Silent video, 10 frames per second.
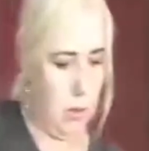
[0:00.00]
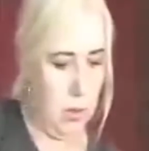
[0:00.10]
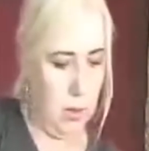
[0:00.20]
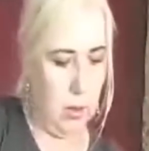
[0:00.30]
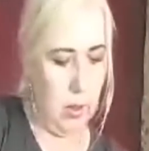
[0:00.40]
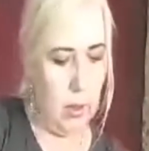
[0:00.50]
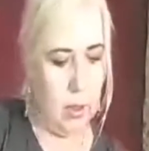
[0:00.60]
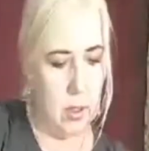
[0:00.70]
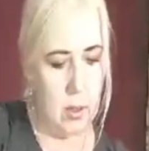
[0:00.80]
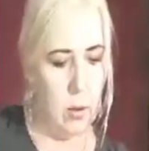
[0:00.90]
gonna cut
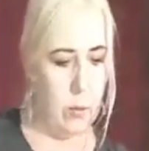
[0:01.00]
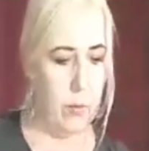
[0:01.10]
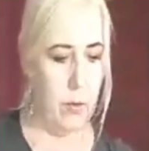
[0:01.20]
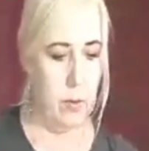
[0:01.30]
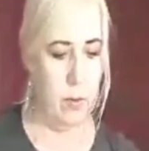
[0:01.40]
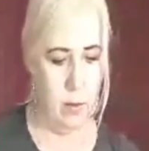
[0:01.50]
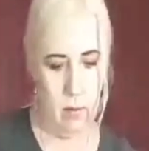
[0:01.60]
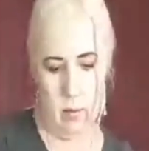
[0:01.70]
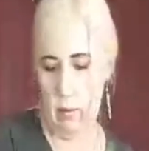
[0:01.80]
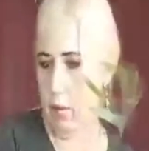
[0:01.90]
this off
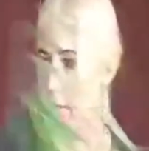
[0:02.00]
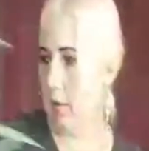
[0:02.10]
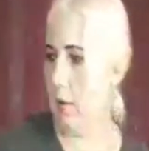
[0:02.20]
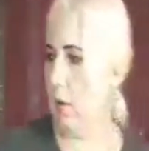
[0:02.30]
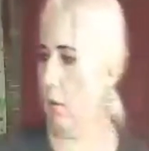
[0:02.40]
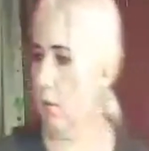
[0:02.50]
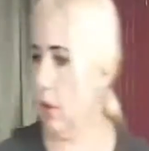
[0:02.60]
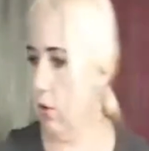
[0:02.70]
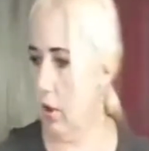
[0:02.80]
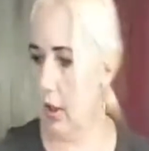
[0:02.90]
and
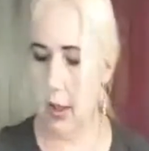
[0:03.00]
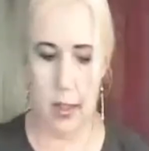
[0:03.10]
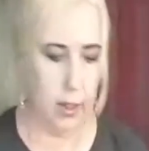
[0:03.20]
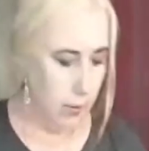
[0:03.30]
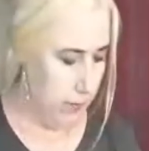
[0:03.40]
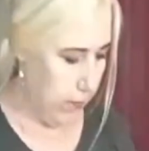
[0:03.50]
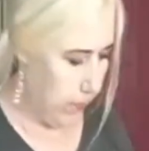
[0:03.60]
use it later.